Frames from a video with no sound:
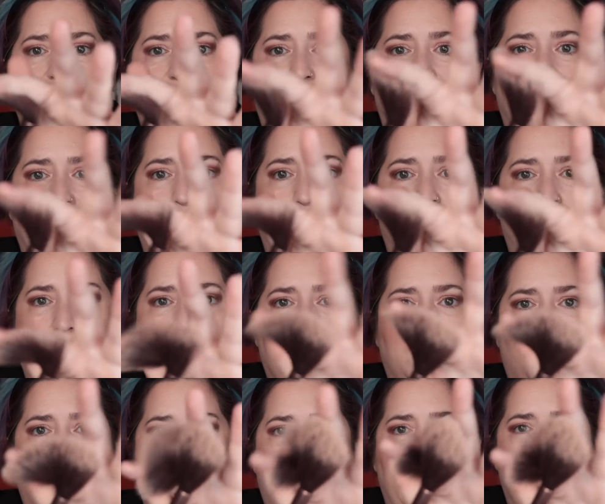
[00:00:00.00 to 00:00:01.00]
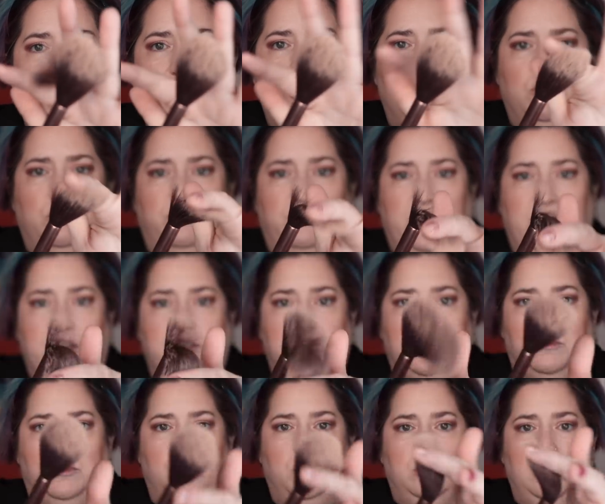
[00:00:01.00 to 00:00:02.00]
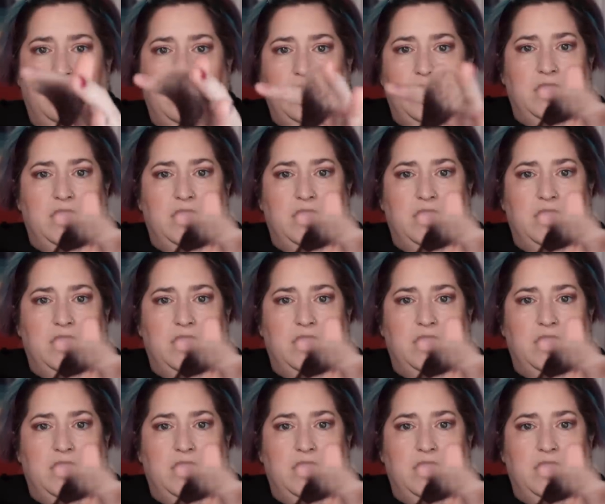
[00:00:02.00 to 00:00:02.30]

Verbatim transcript: of like being way too flexible